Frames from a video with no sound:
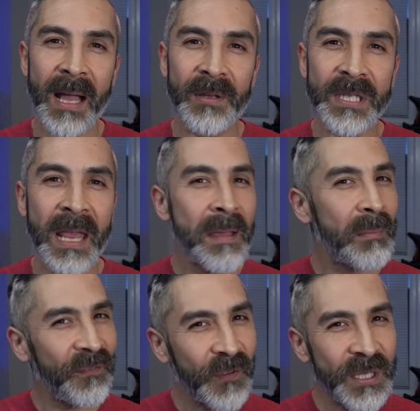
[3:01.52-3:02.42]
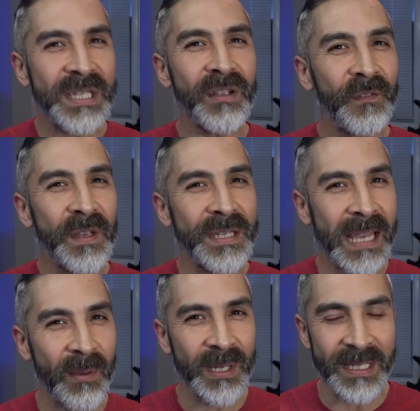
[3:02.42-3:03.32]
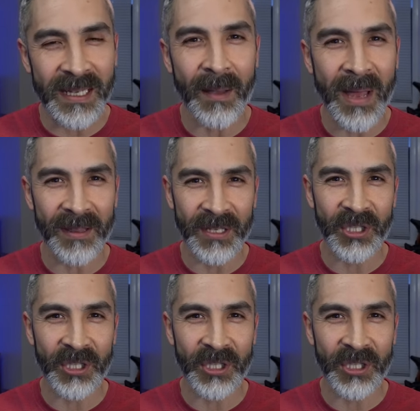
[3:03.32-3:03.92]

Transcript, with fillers: miles, my foot still feels like it wants to come out of the